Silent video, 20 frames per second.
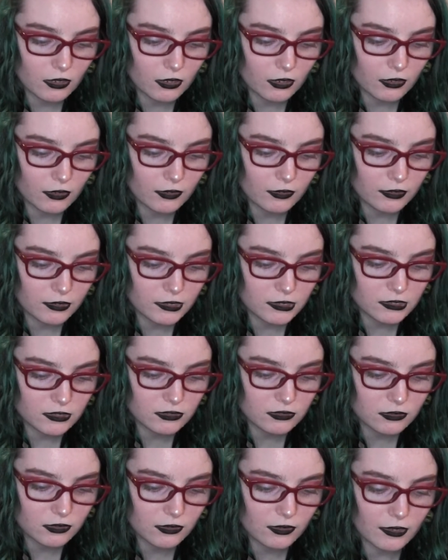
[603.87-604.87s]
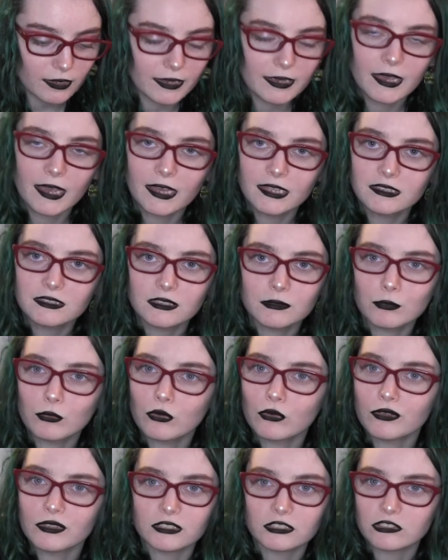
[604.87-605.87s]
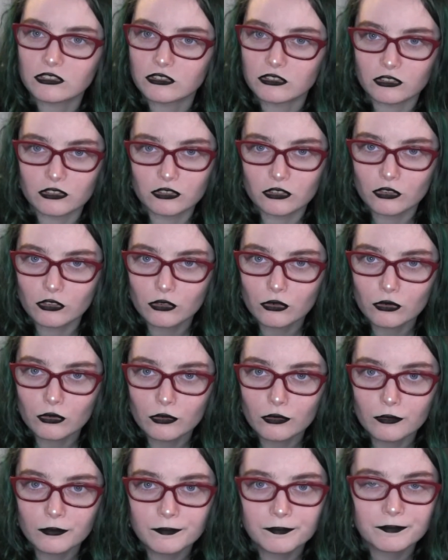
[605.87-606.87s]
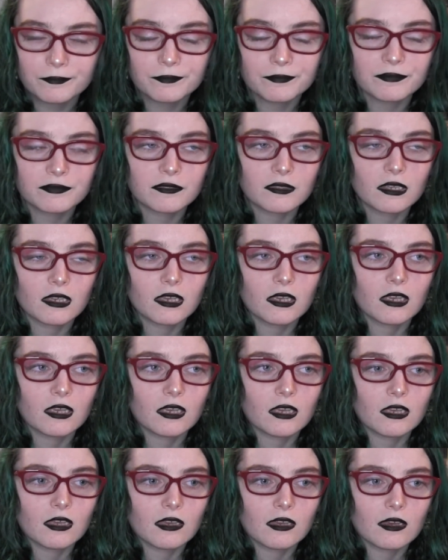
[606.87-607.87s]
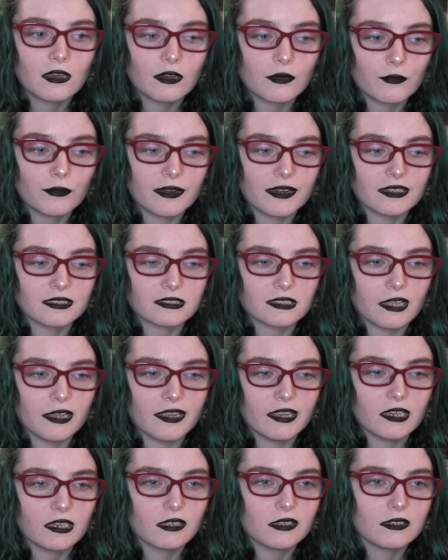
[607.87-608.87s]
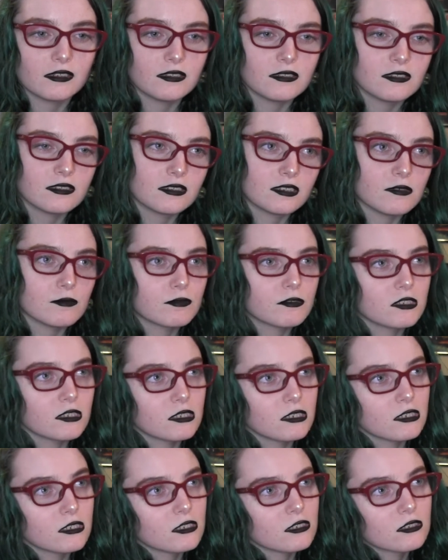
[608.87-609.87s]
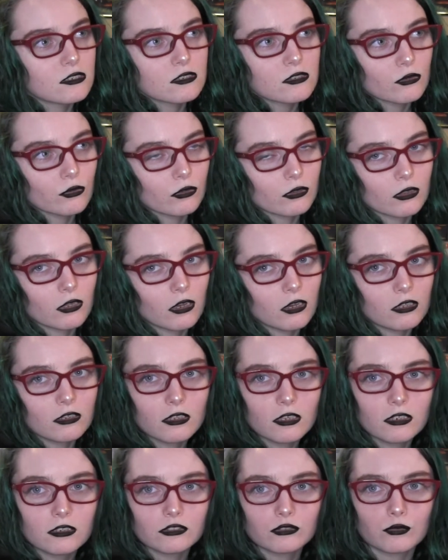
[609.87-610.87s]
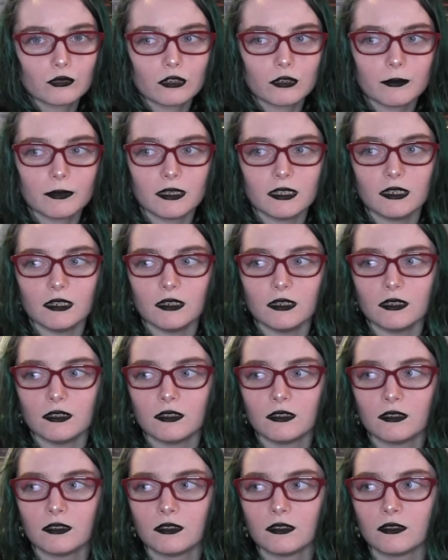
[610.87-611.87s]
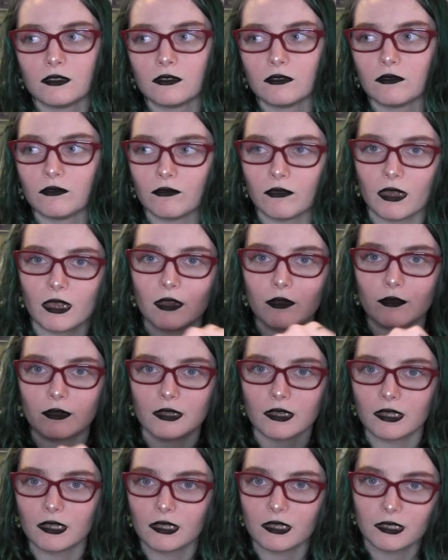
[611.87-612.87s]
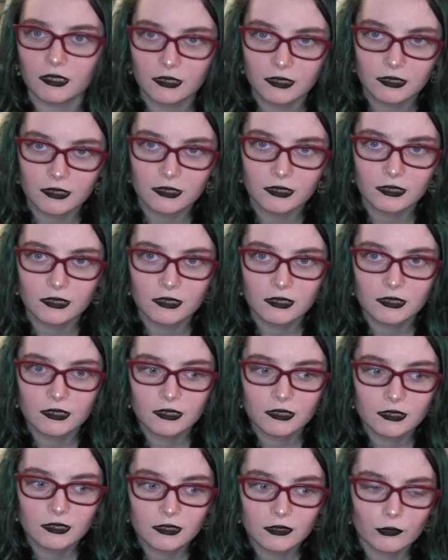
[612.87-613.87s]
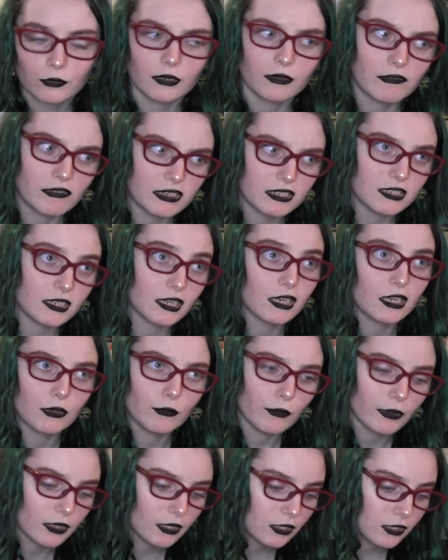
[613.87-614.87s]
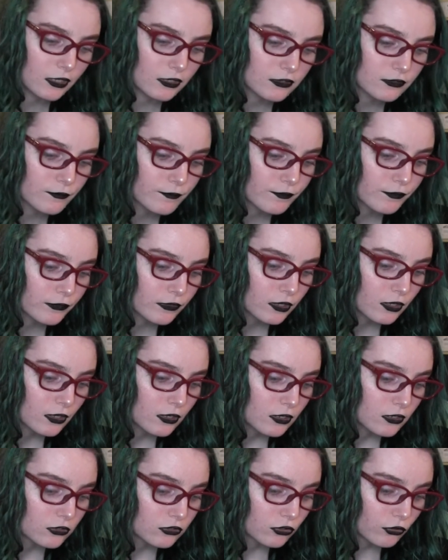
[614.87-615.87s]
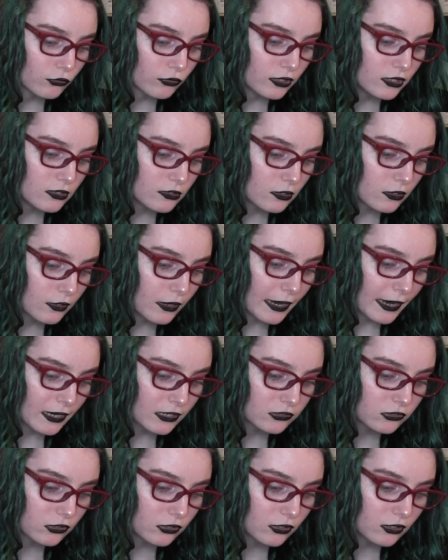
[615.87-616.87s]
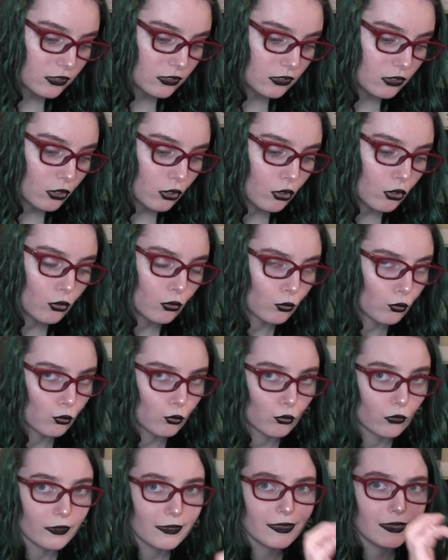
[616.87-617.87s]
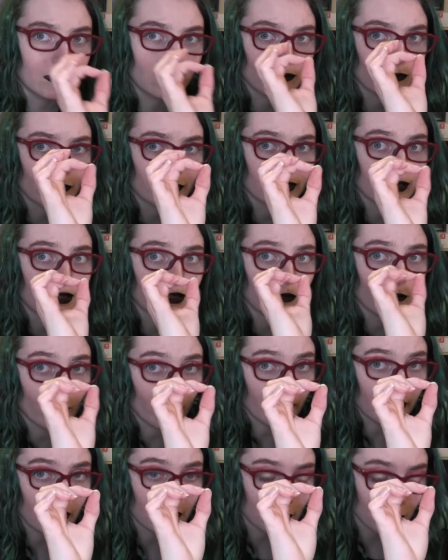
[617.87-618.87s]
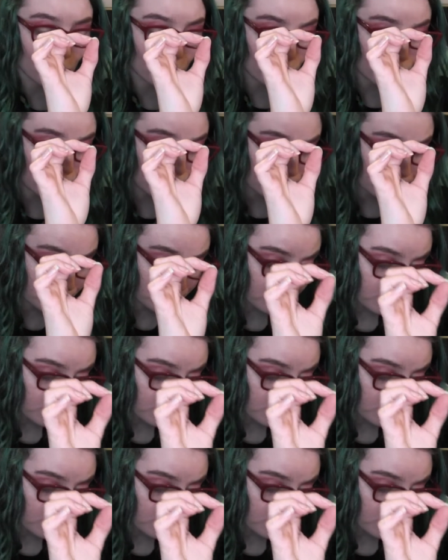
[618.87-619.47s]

uh, his like head symbol is just a circle, whereas like Dipsy's or Laa-Laa's would have been very, or even Tinky Winkies. So these are actually really, really wearable